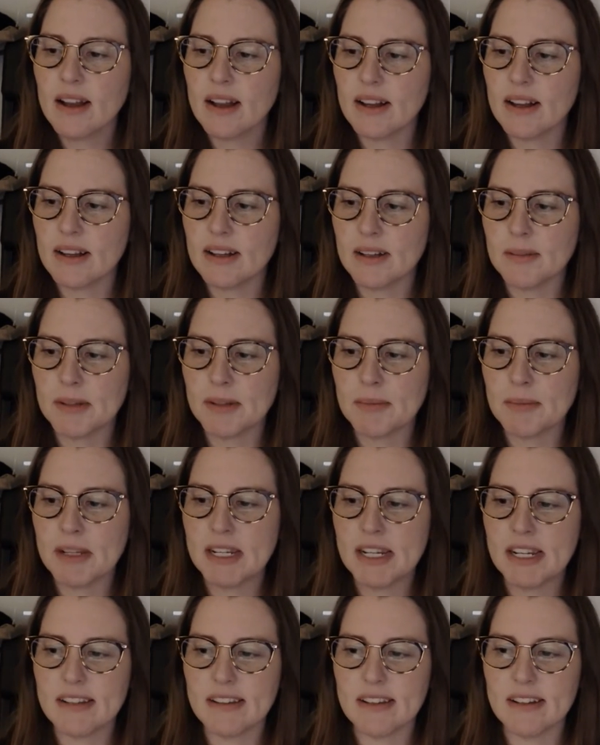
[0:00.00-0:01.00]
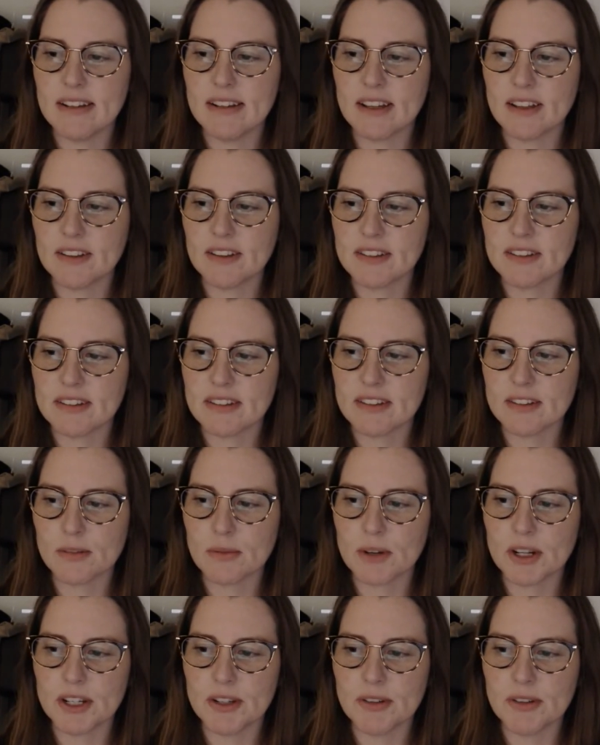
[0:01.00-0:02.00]
And meeting details, this is
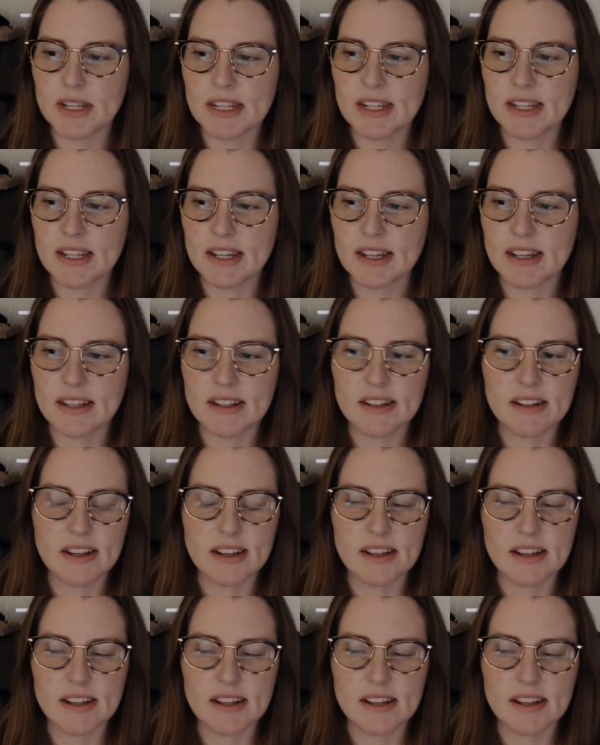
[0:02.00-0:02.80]
where you can get,